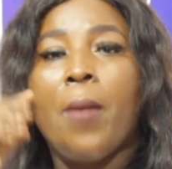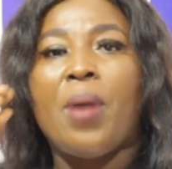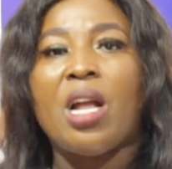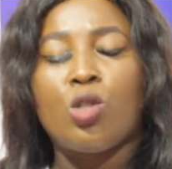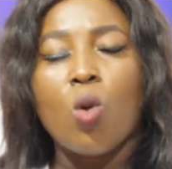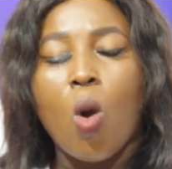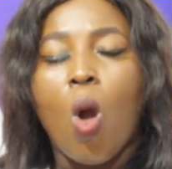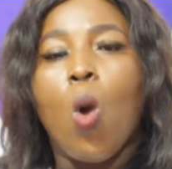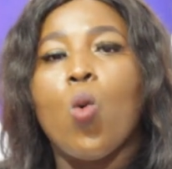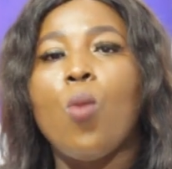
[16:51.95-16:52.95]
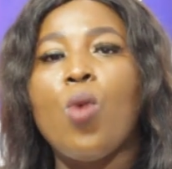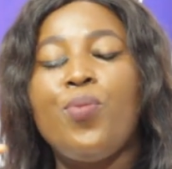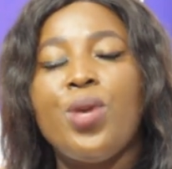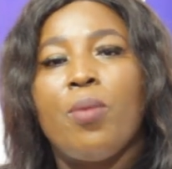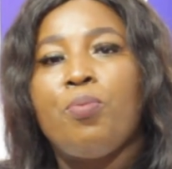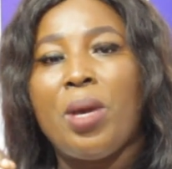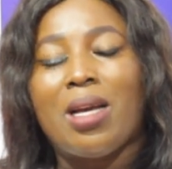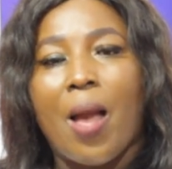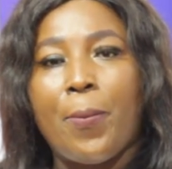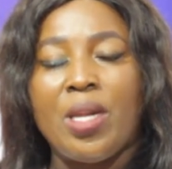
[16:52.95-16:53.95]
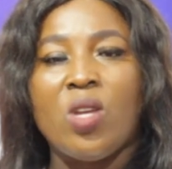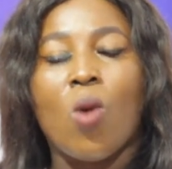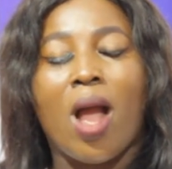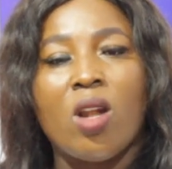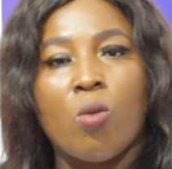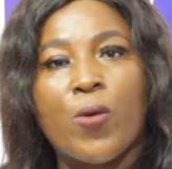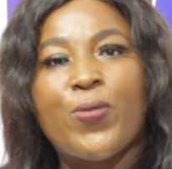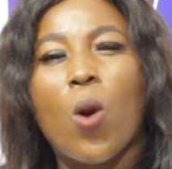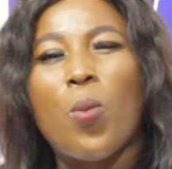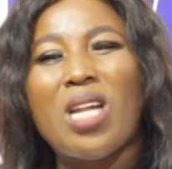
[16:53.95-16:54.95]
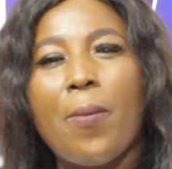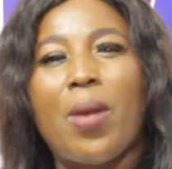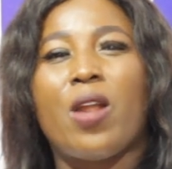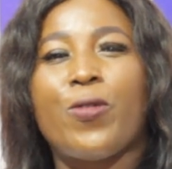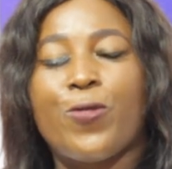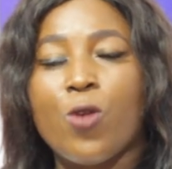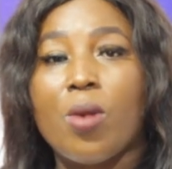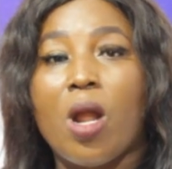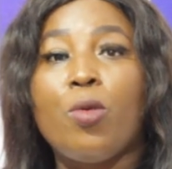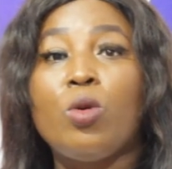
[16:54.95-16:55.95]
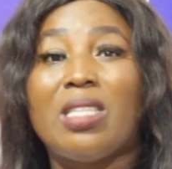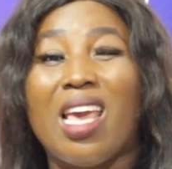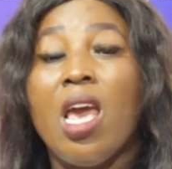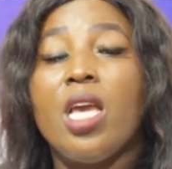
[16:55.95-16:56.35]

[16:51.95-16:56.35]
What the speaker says: patrol, one more be a big company, Wahana, more form, number, not from, na will say,